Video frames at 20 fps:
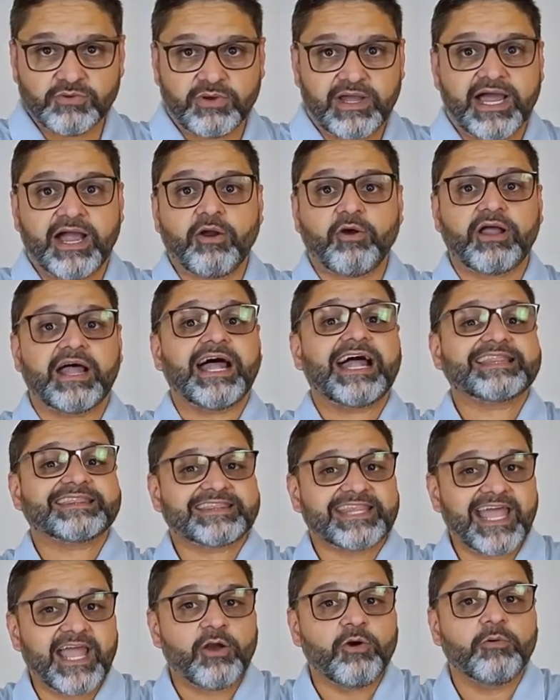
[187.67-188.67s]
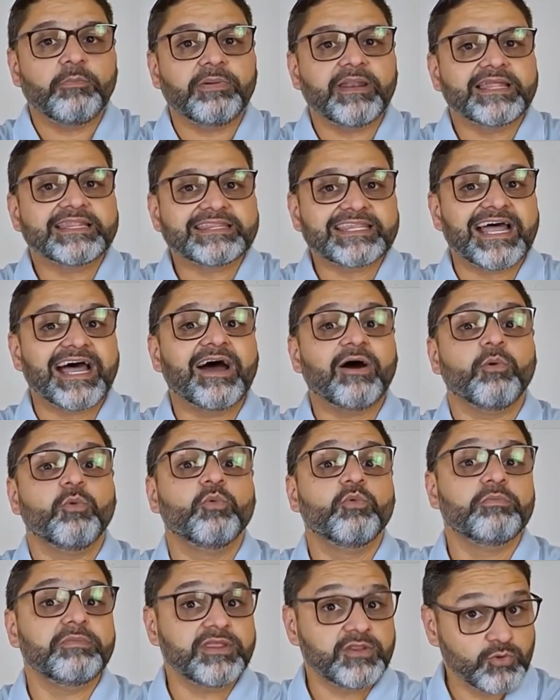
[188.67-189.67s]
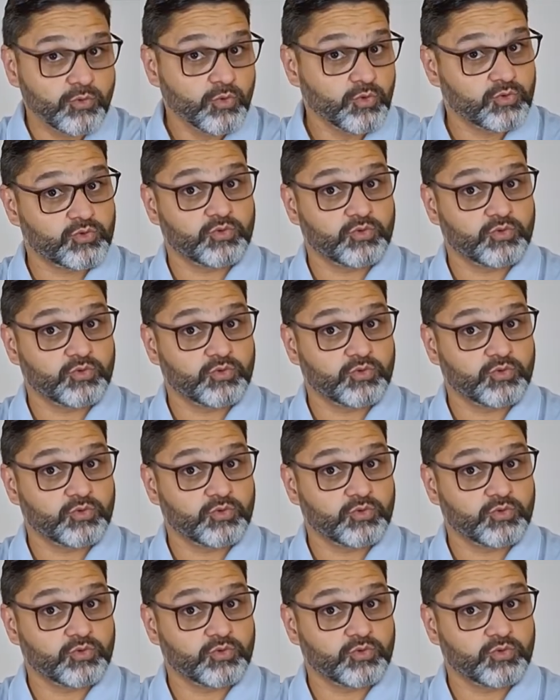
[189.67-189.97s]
to continue until you complete a minute.